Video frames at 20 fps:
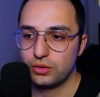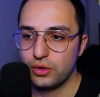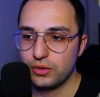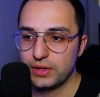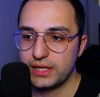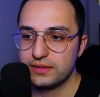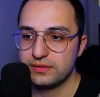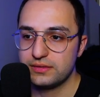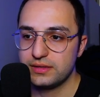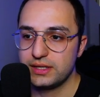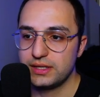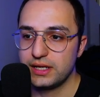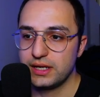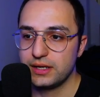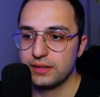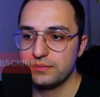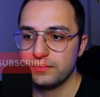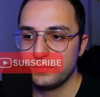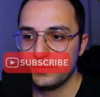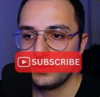on it in
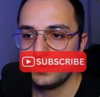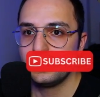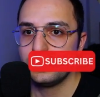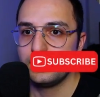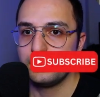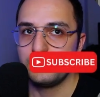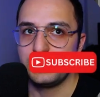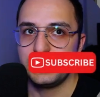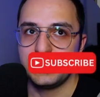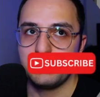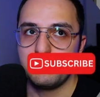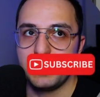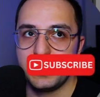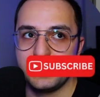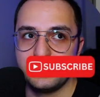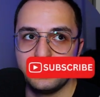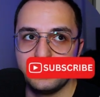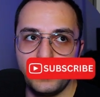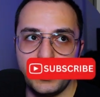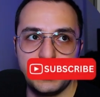a
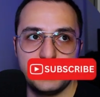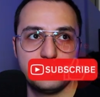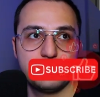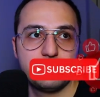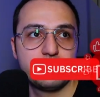better way.